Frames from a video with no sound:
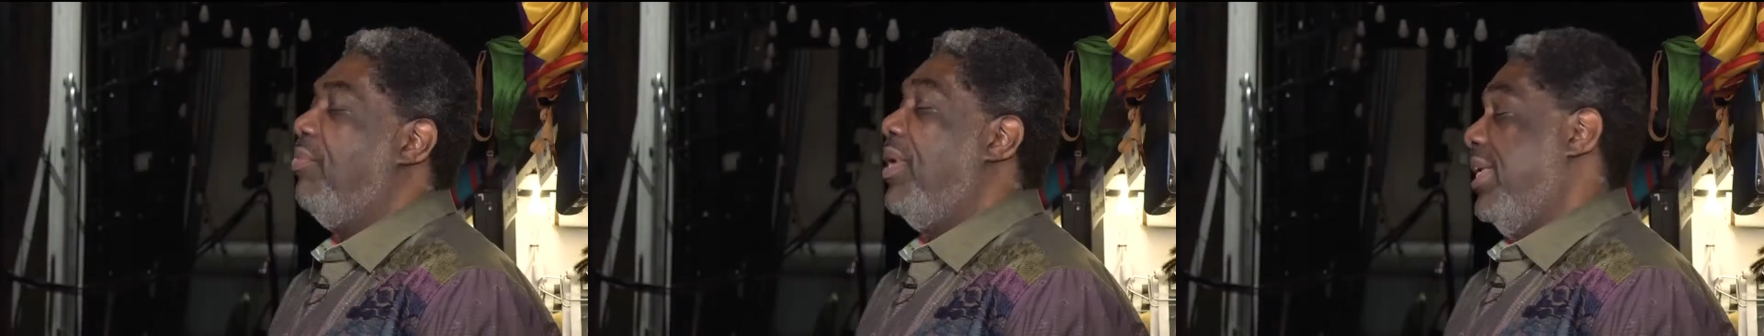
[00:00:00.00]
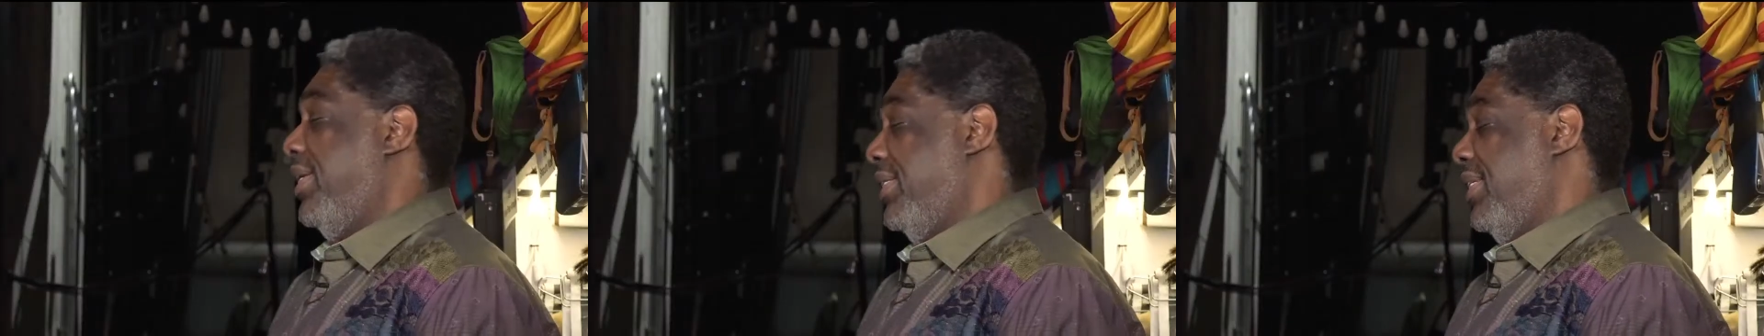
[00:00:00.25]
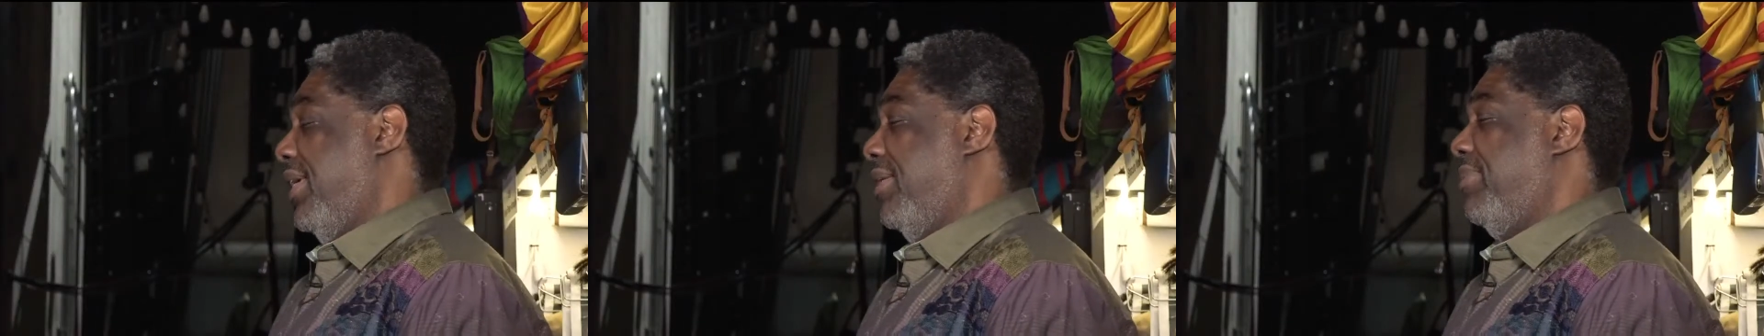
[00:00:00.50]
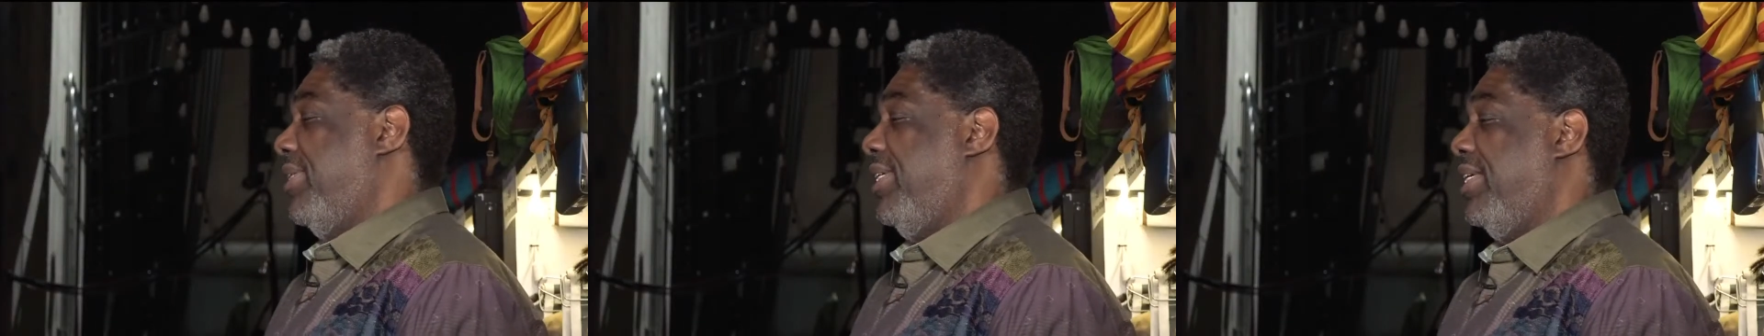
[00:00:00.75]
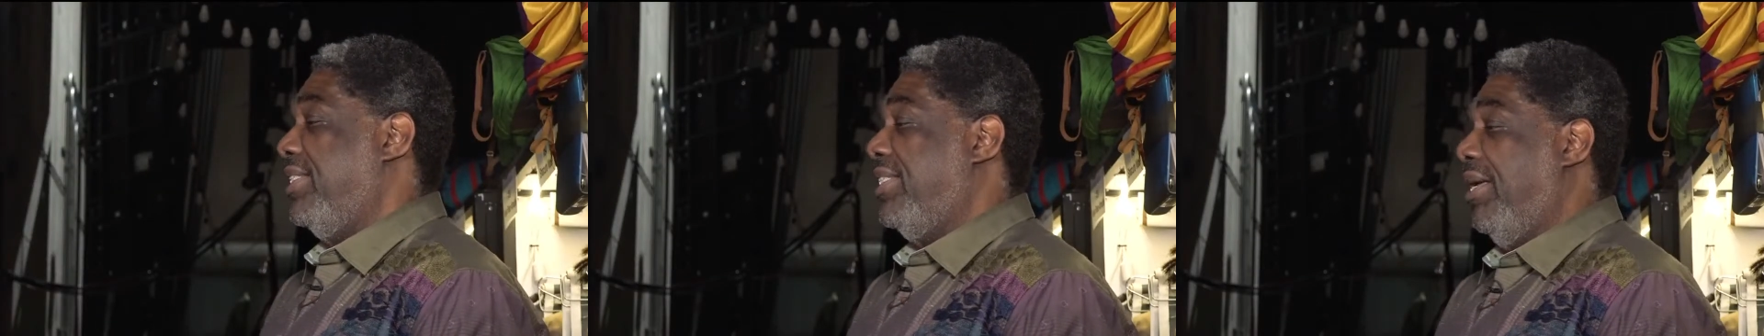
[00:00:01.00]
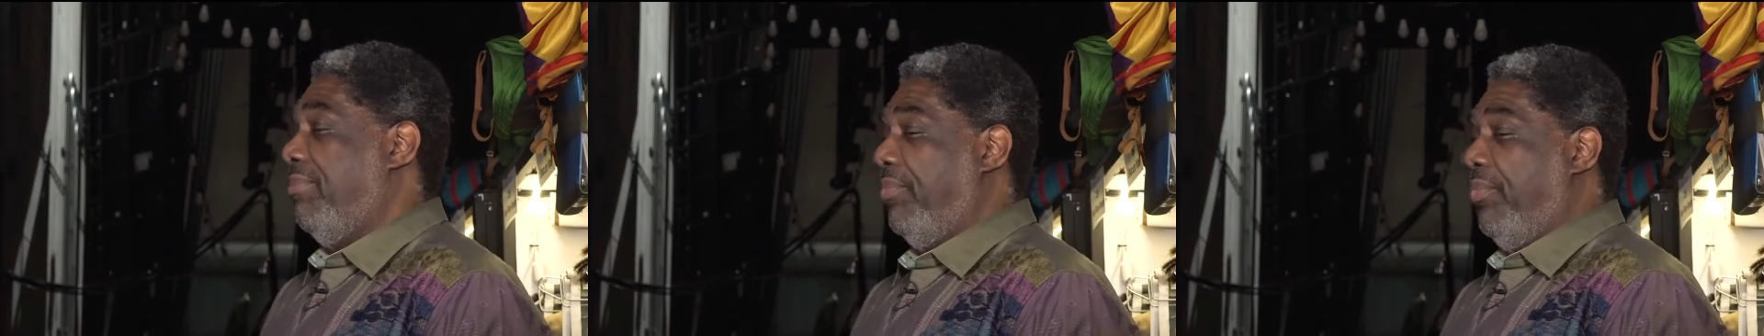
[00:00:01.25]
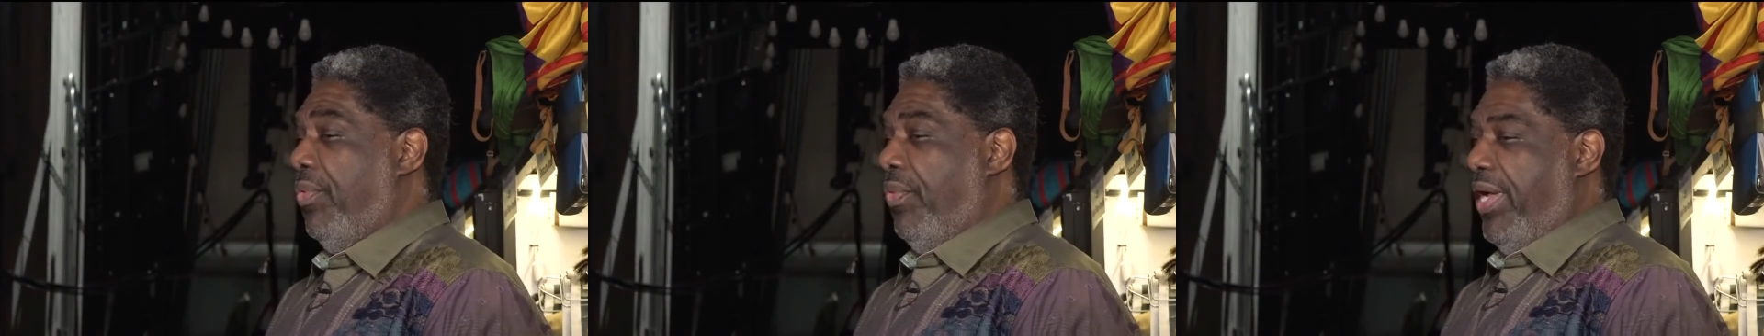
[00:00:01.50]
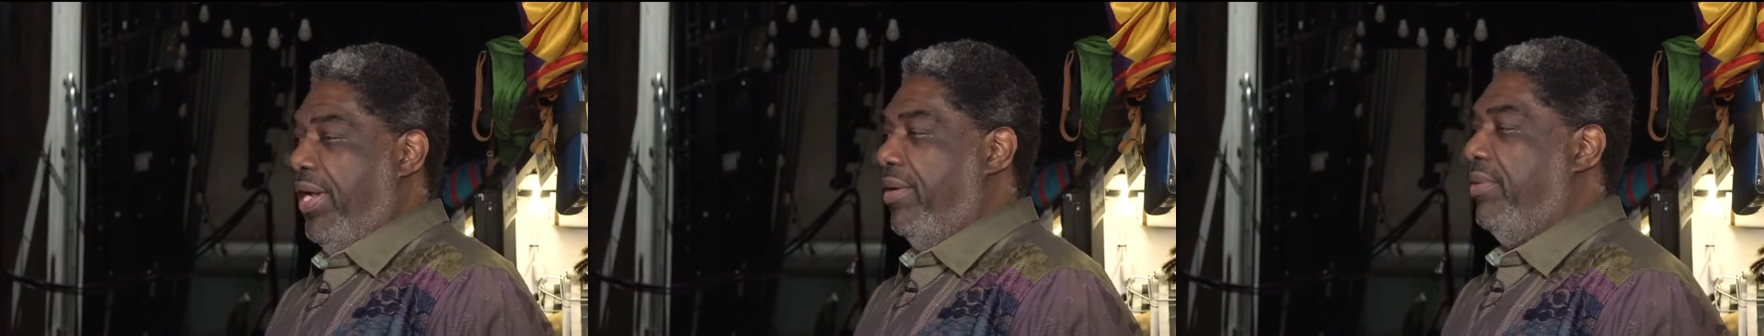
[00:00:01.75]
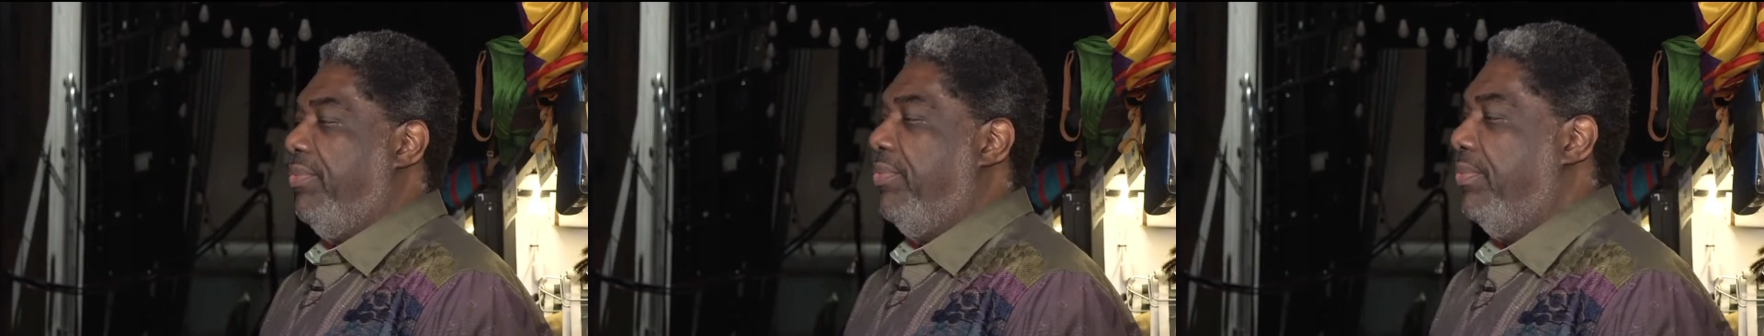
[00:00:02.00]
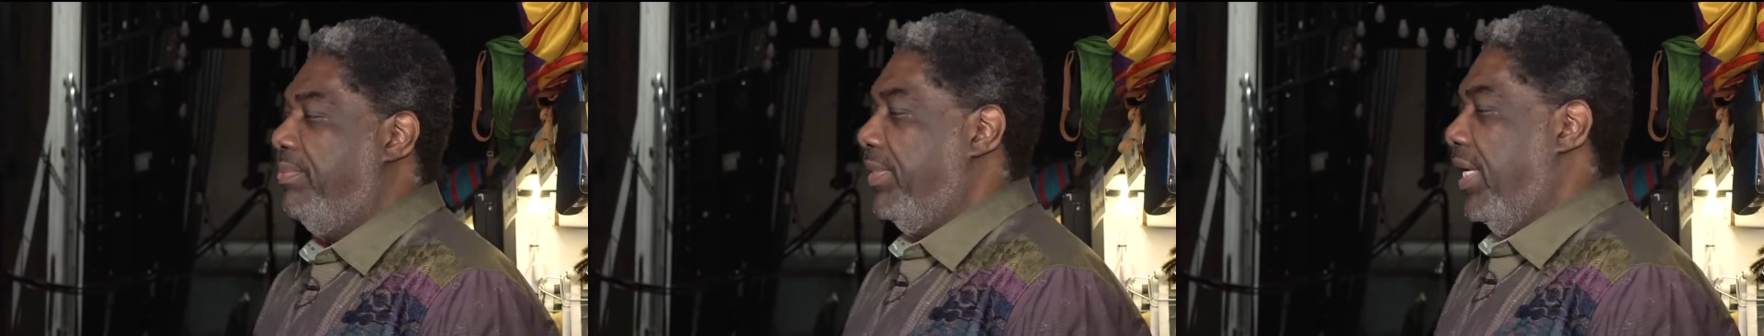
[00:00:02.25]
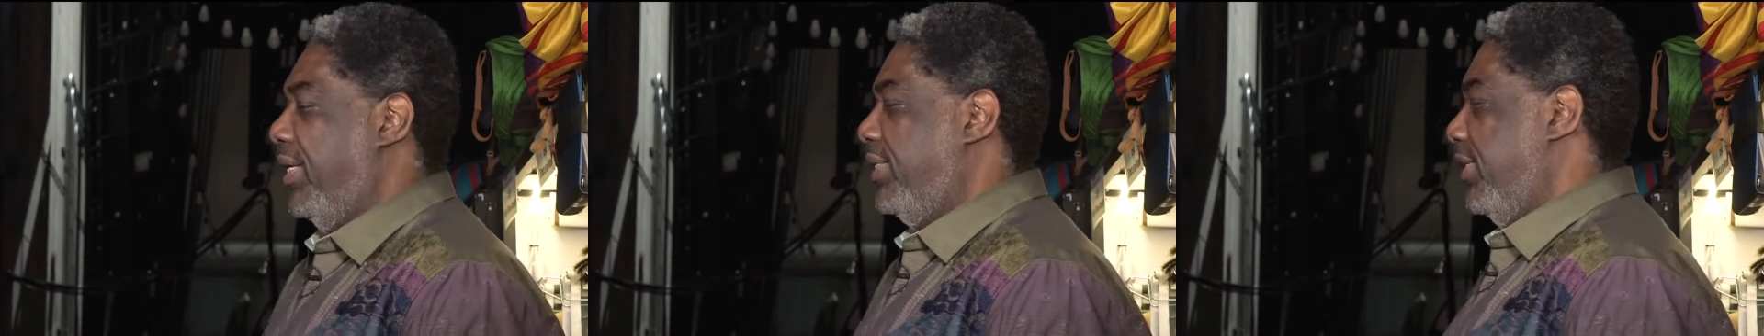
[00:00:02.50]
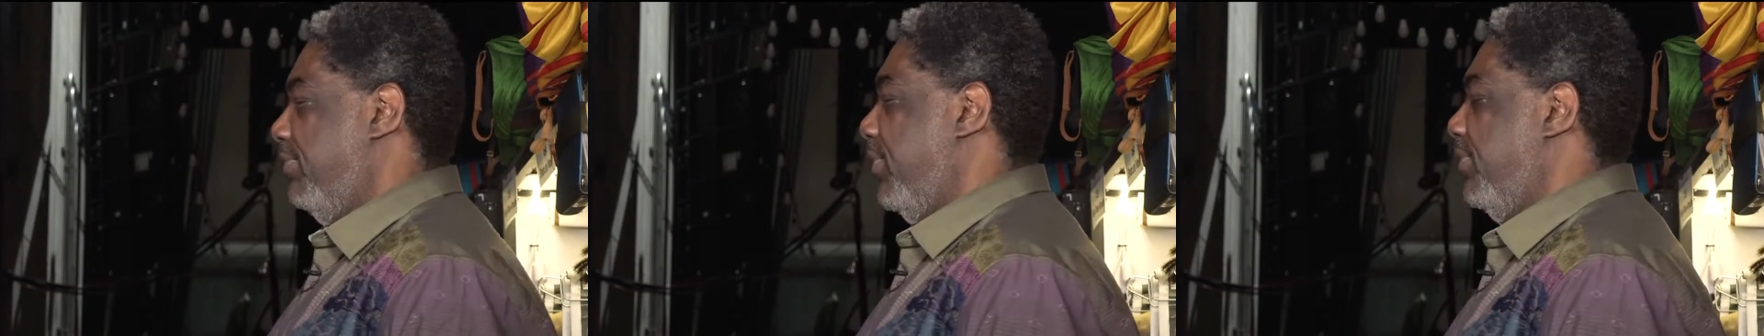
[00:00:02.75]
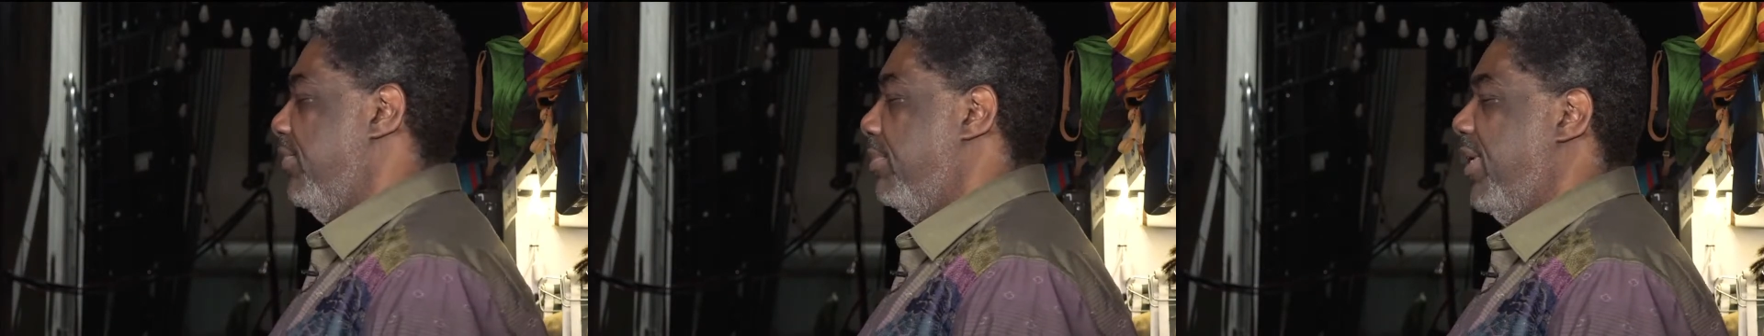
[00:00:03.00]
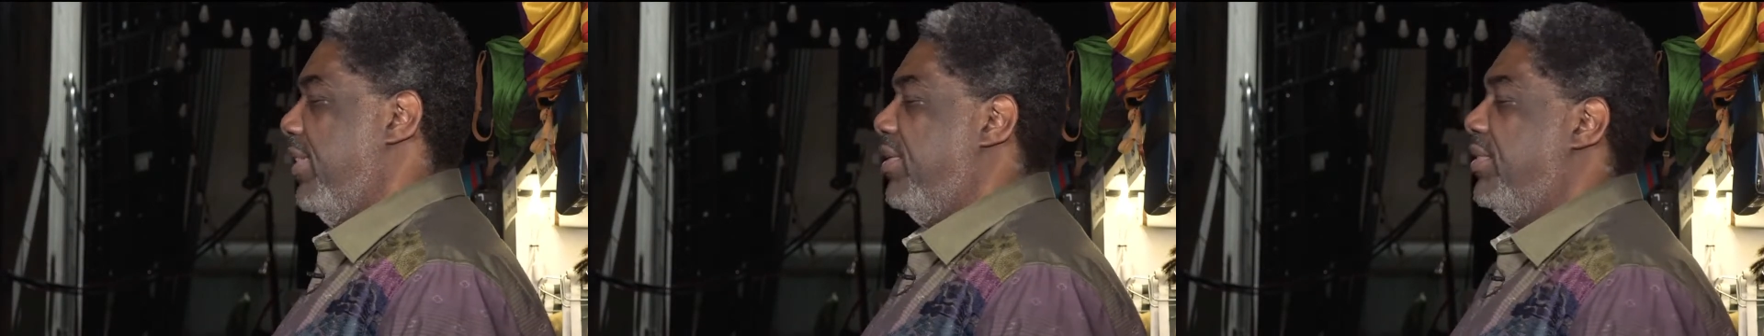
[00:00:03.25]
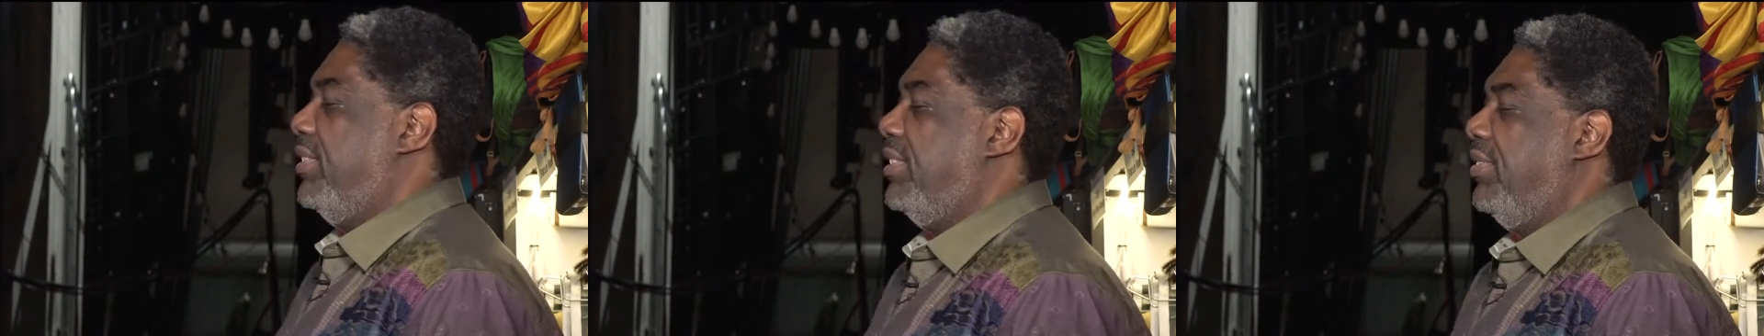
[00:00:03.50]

Uh, one at a time because some wear uh, different from others,